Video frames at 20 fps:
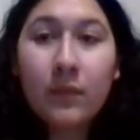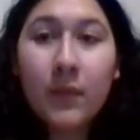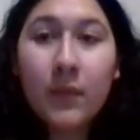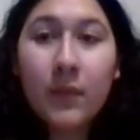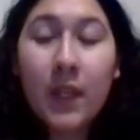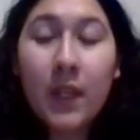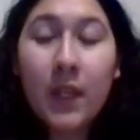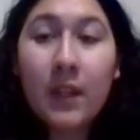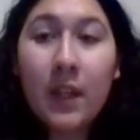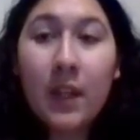
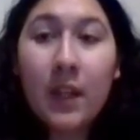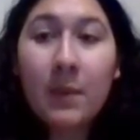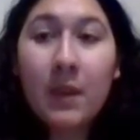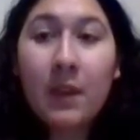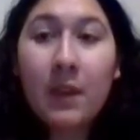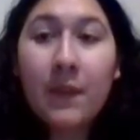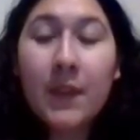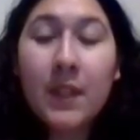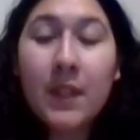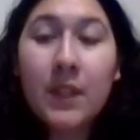Anatomy
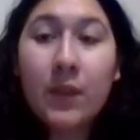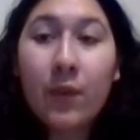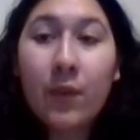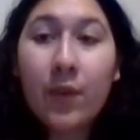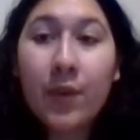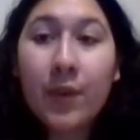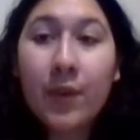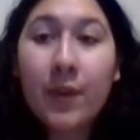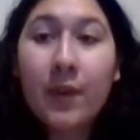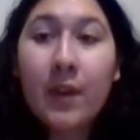of the
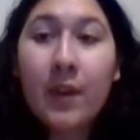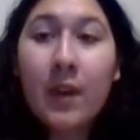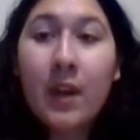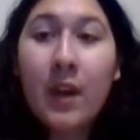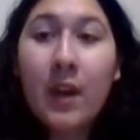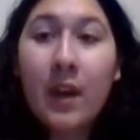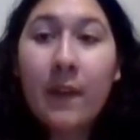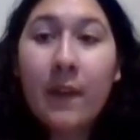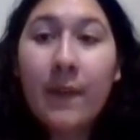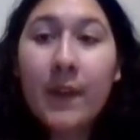disorder.
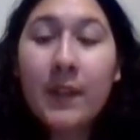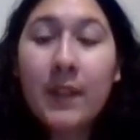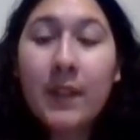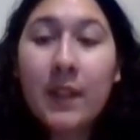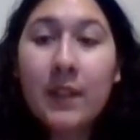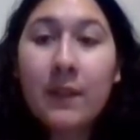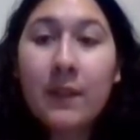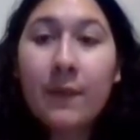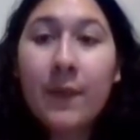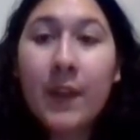
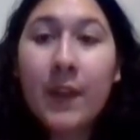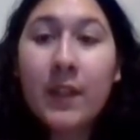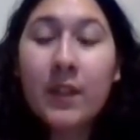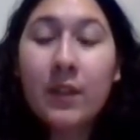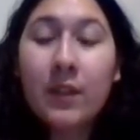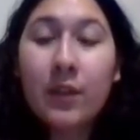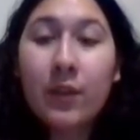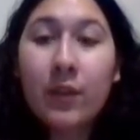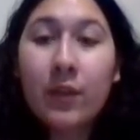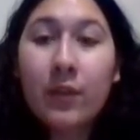FXS affects
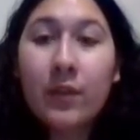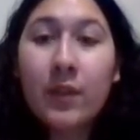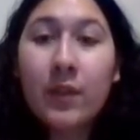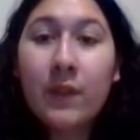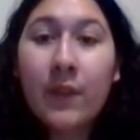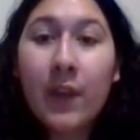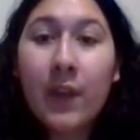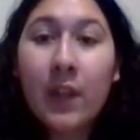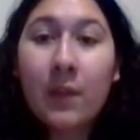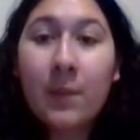
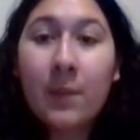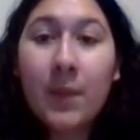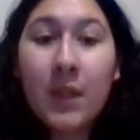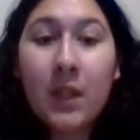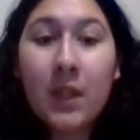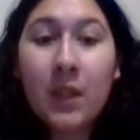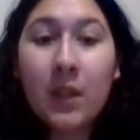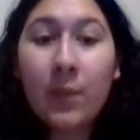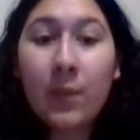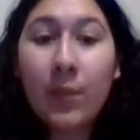neurodevelopment
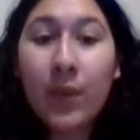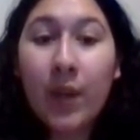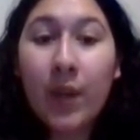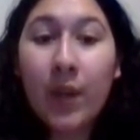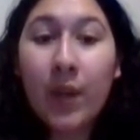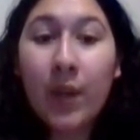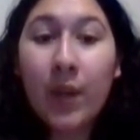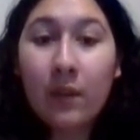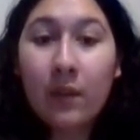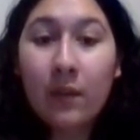in the
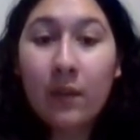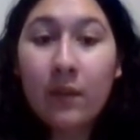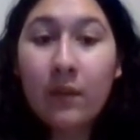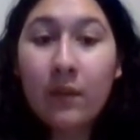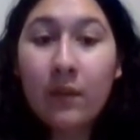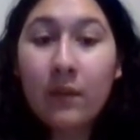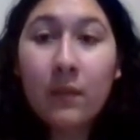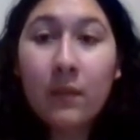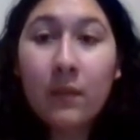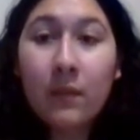brain.
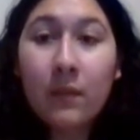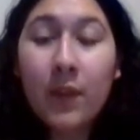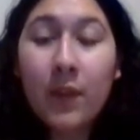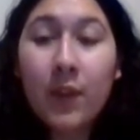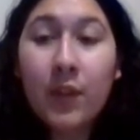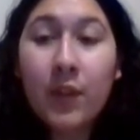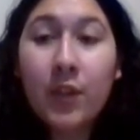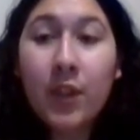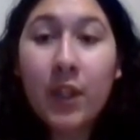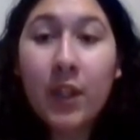The
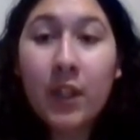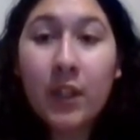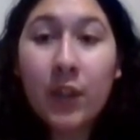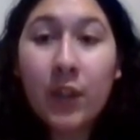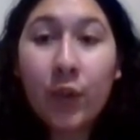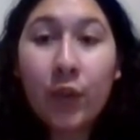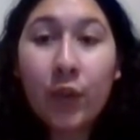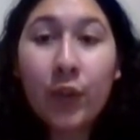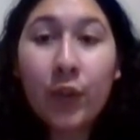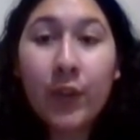
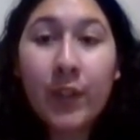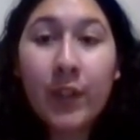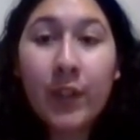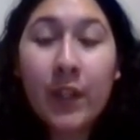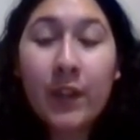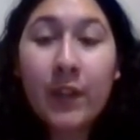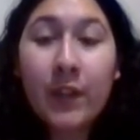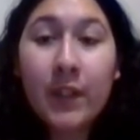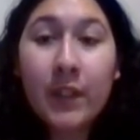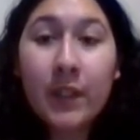
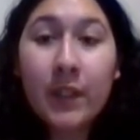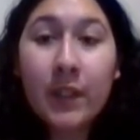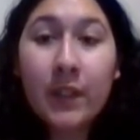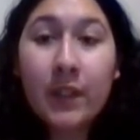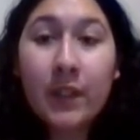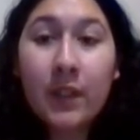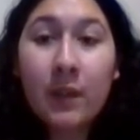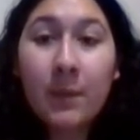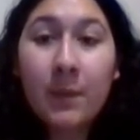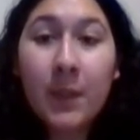genitourinary
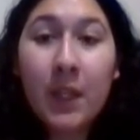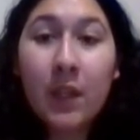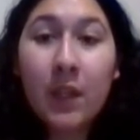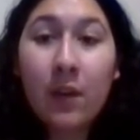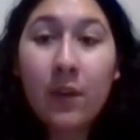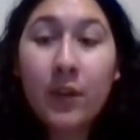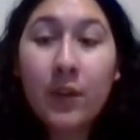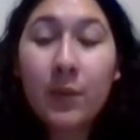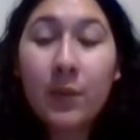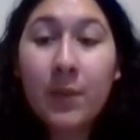system can
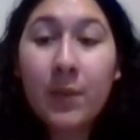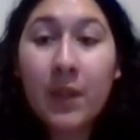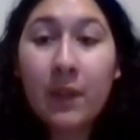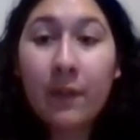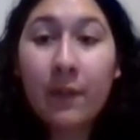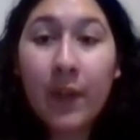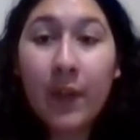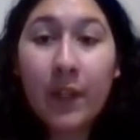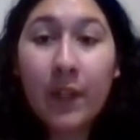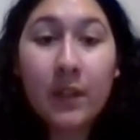also be
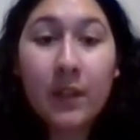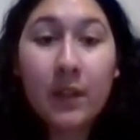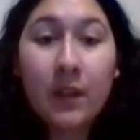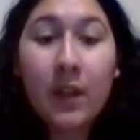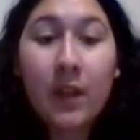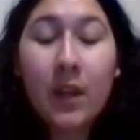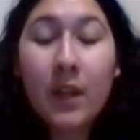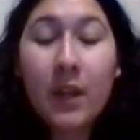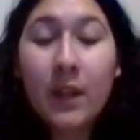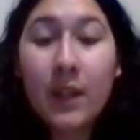affected.
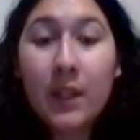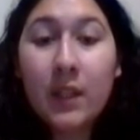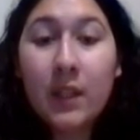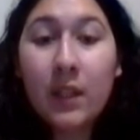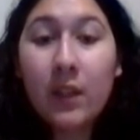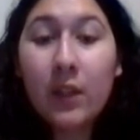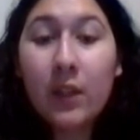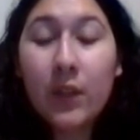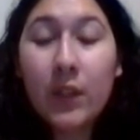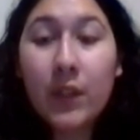This
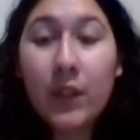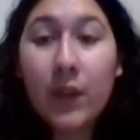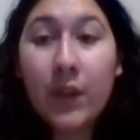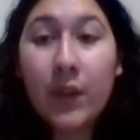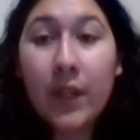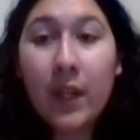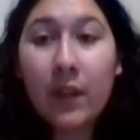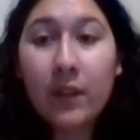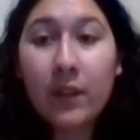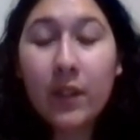includes
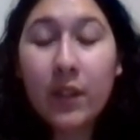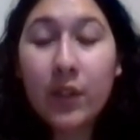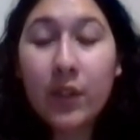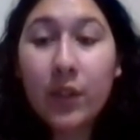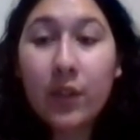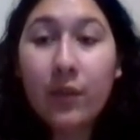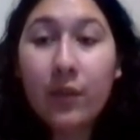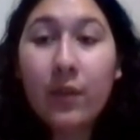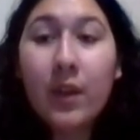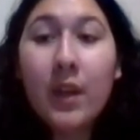gonadal
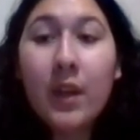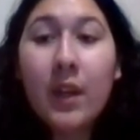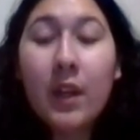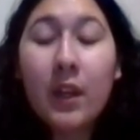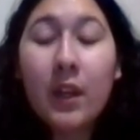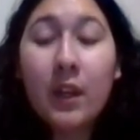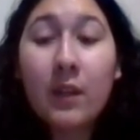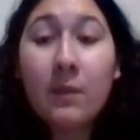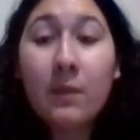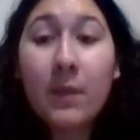tissue.
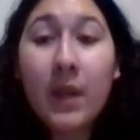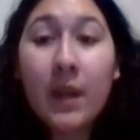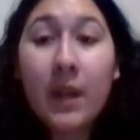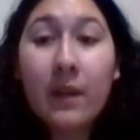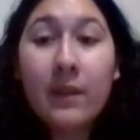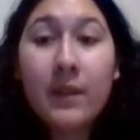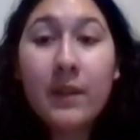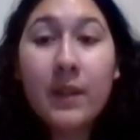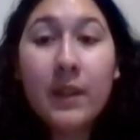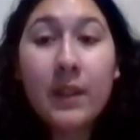In
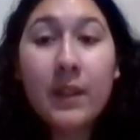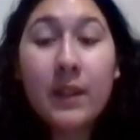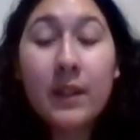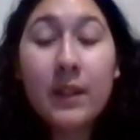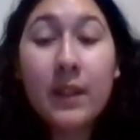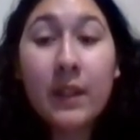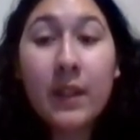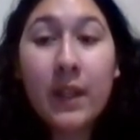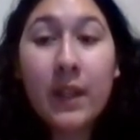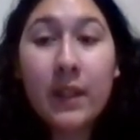males, this is
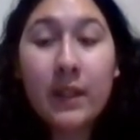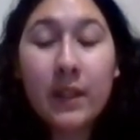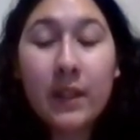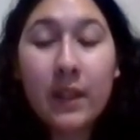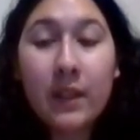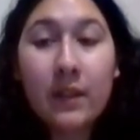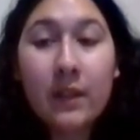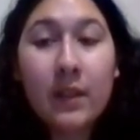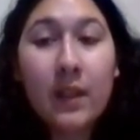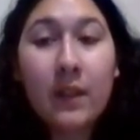the
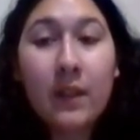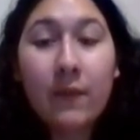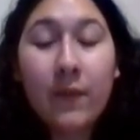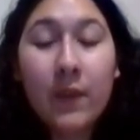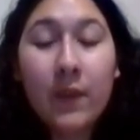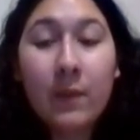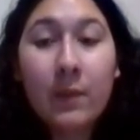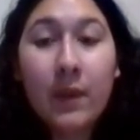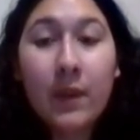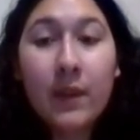testes. In
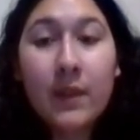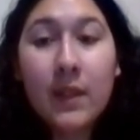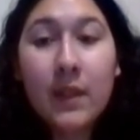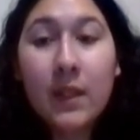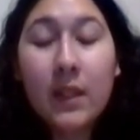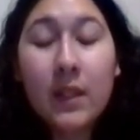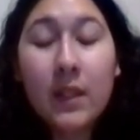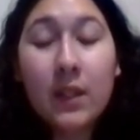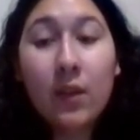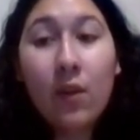females,
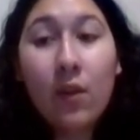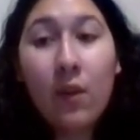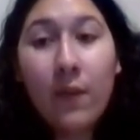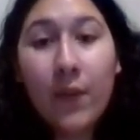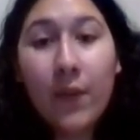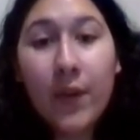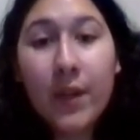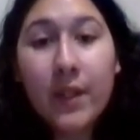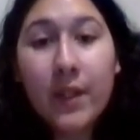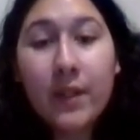this is the
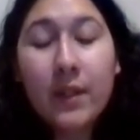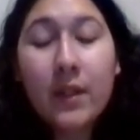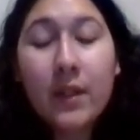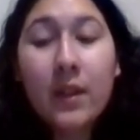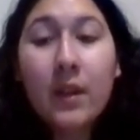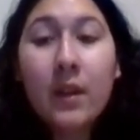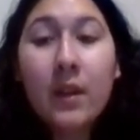ovaries.